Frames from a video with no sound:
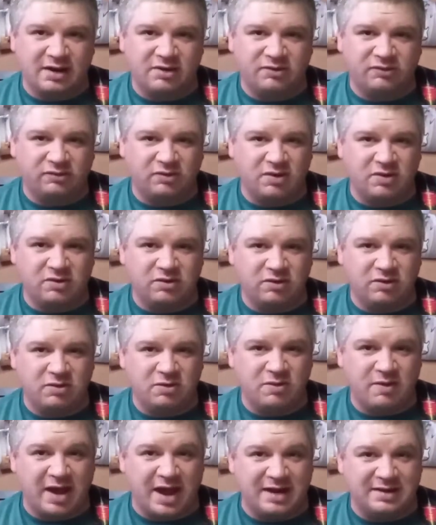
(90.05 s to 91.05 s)
is tuned
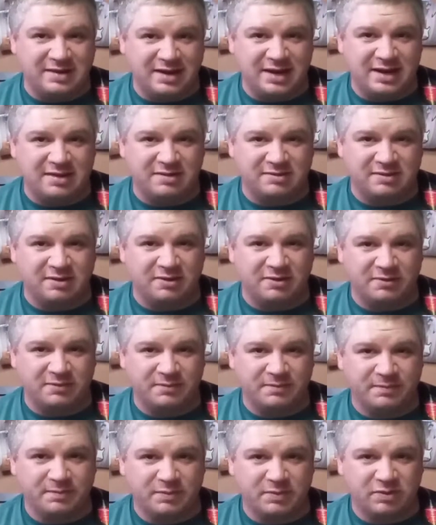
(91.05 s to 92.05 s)
to a D still,
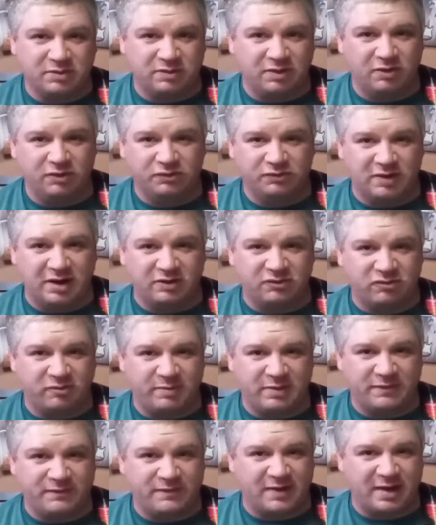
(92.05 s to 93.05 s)
so those strings should
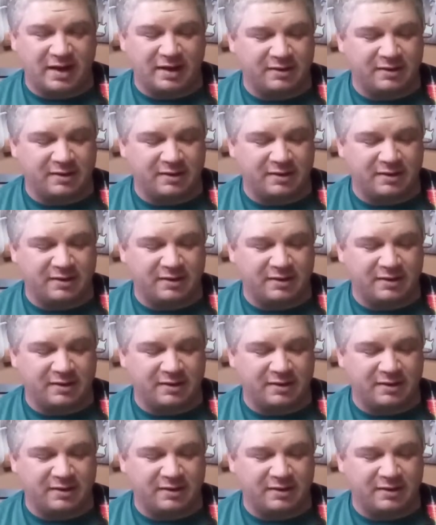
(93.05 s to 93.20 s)
be fine.